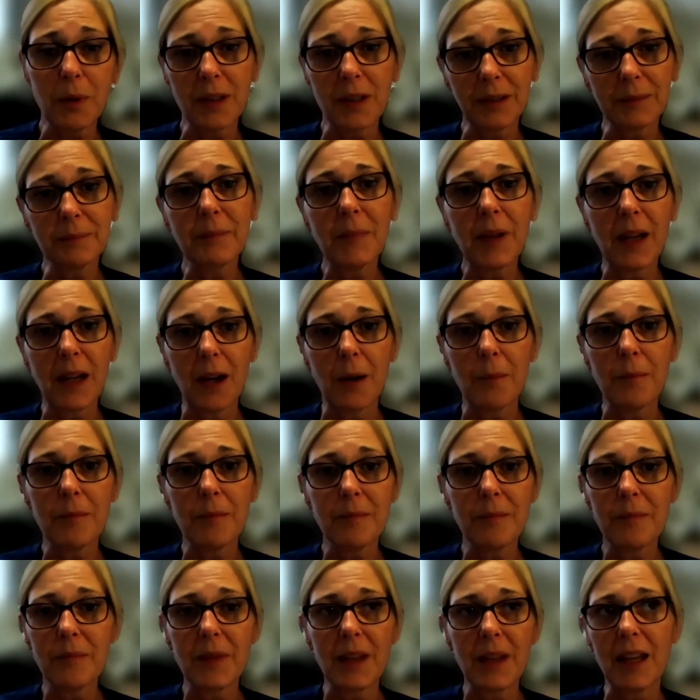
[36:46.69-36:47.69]
But
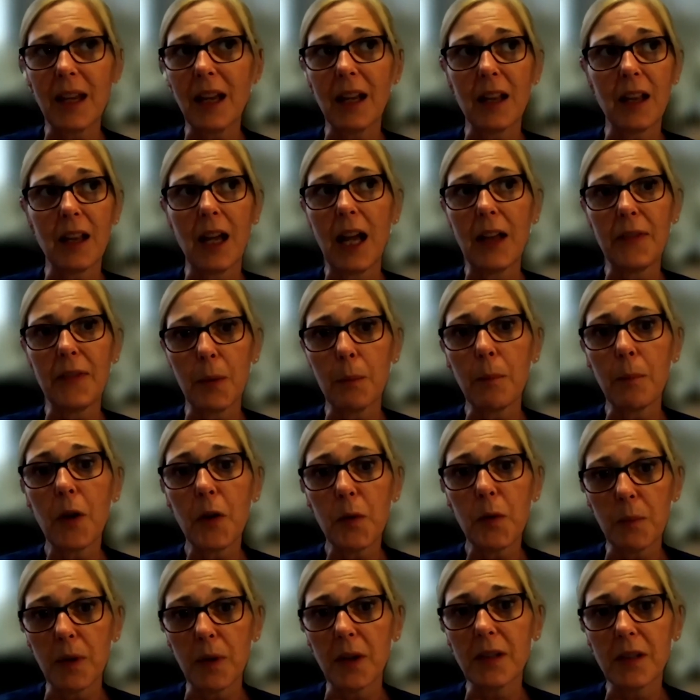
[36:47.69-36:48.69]
at the
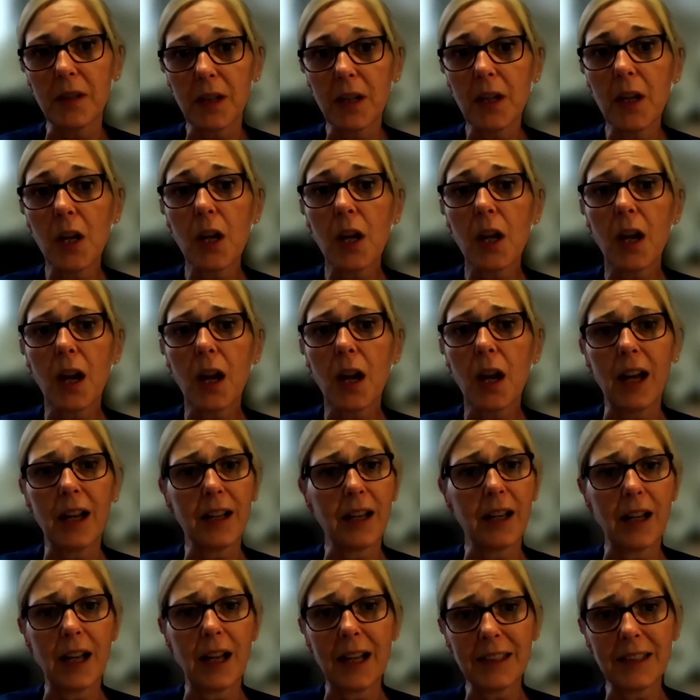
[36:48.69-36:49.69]
moment,
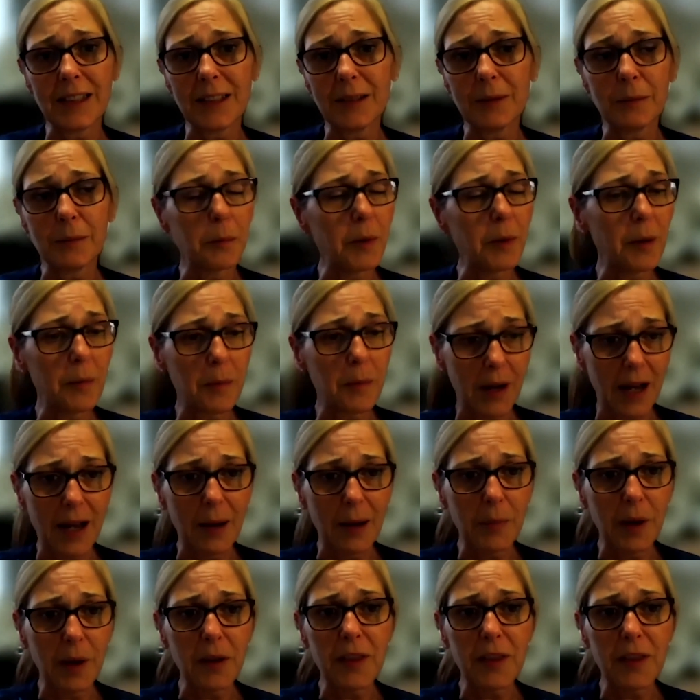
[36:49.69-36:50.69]
as
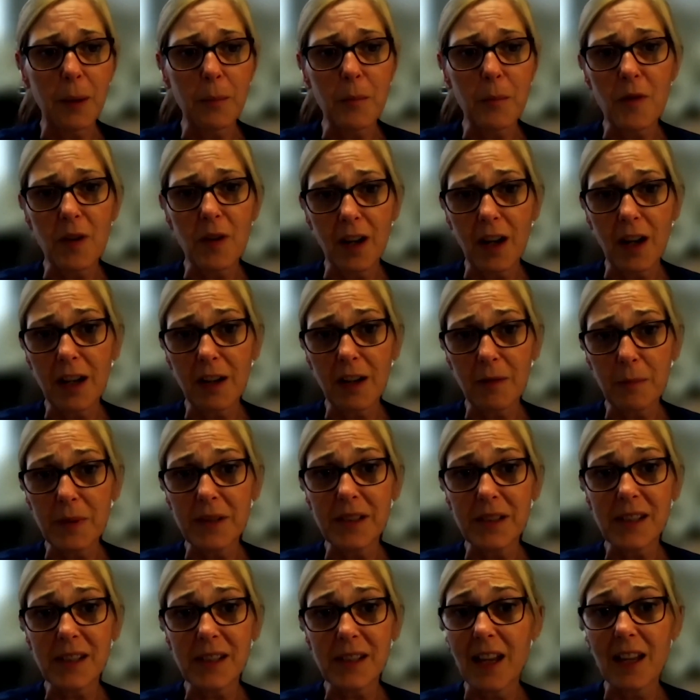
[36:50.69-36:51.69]
both Emma and I have
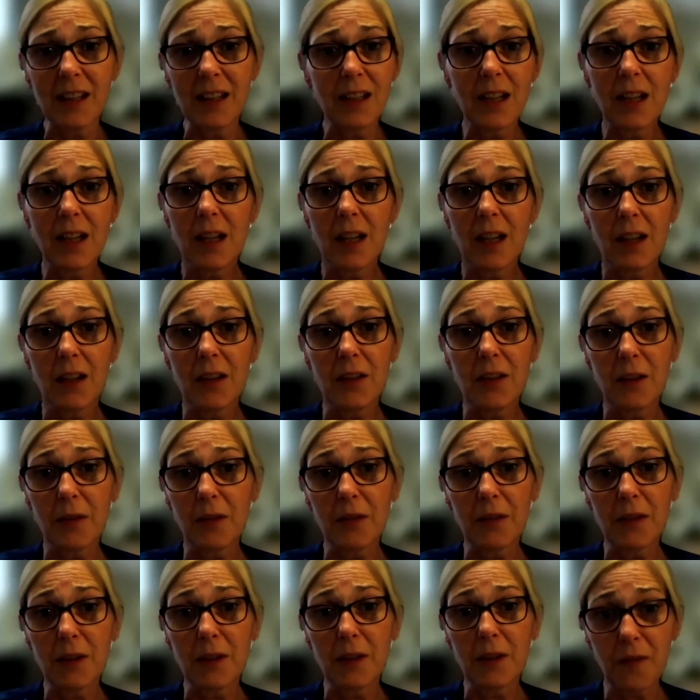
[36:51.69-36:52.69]
been saying,
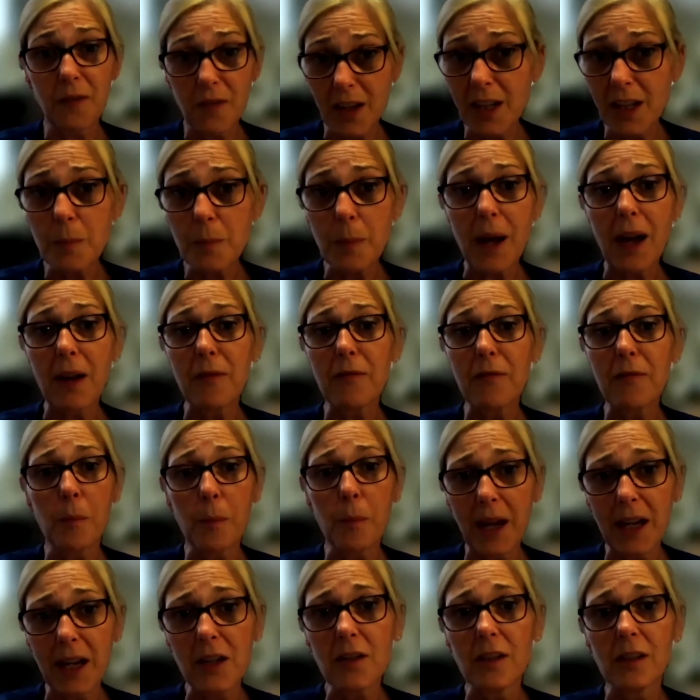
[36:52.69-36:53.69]
the feedback from
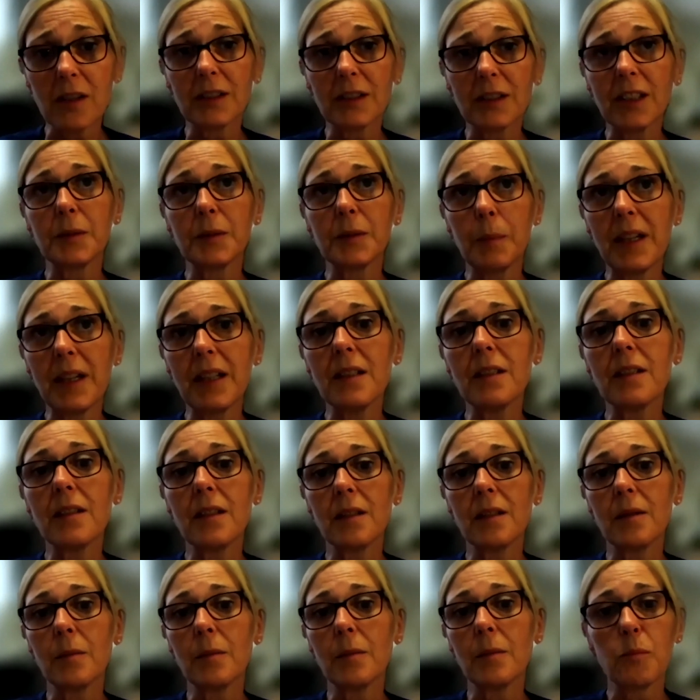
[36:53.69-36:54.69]
patients has
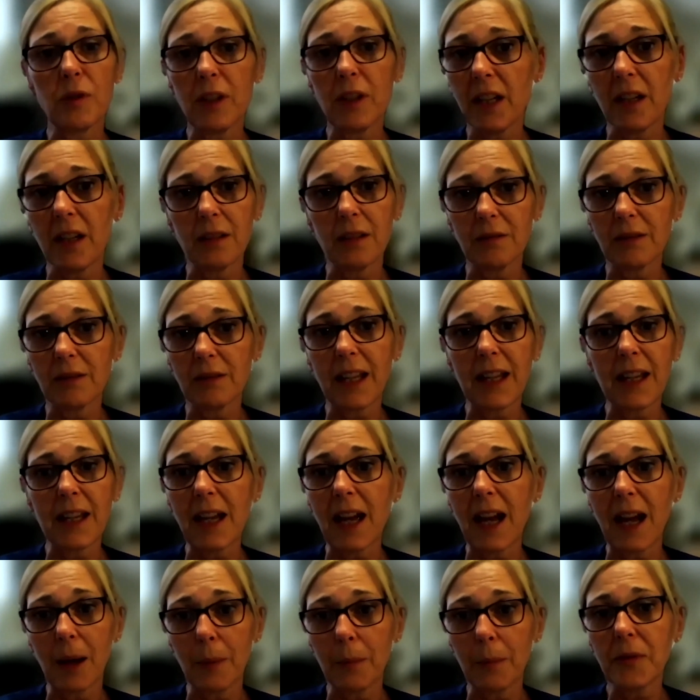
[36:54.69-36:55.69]
been brilliant.
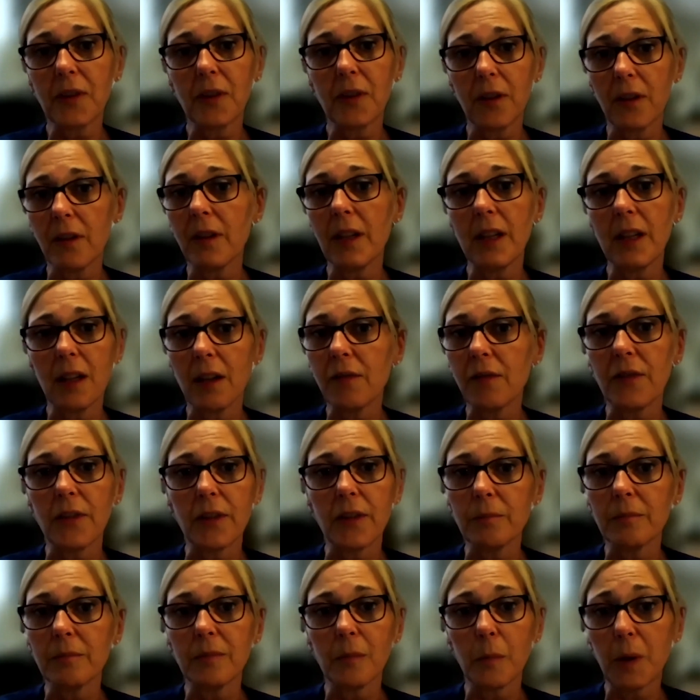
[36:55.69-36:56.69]
They absolutely love
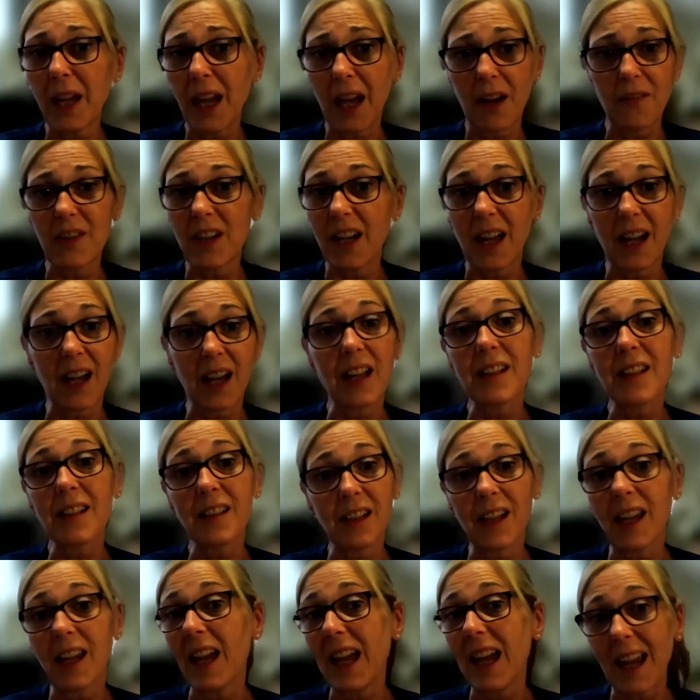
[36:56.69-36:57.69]
them. We haven't had
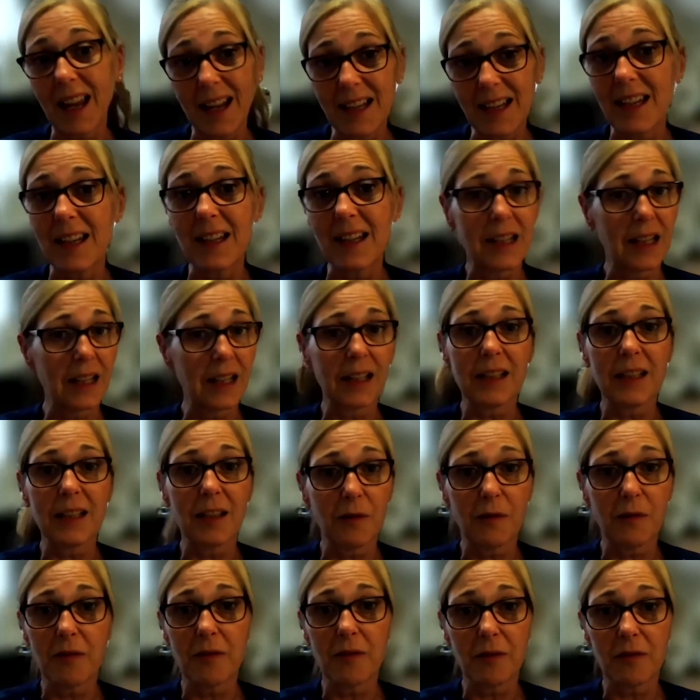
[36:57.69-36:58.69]
any
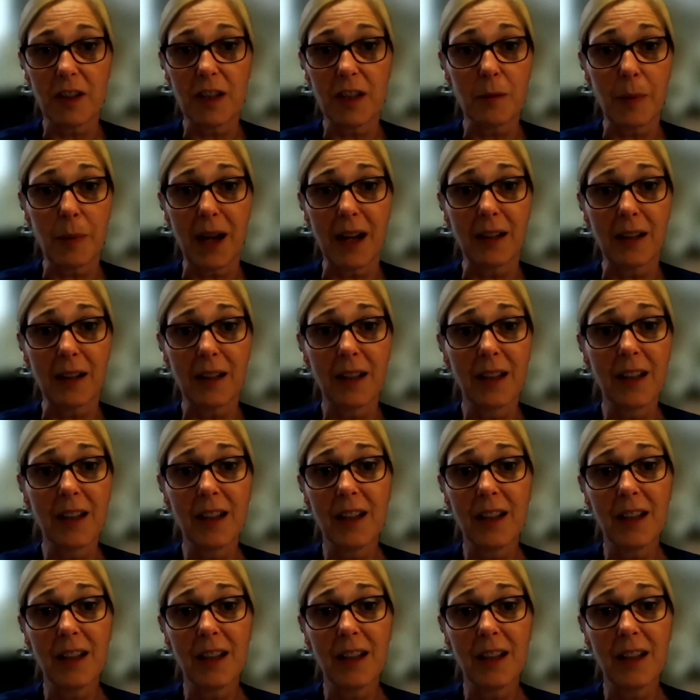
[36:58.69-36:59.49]
negative feedback.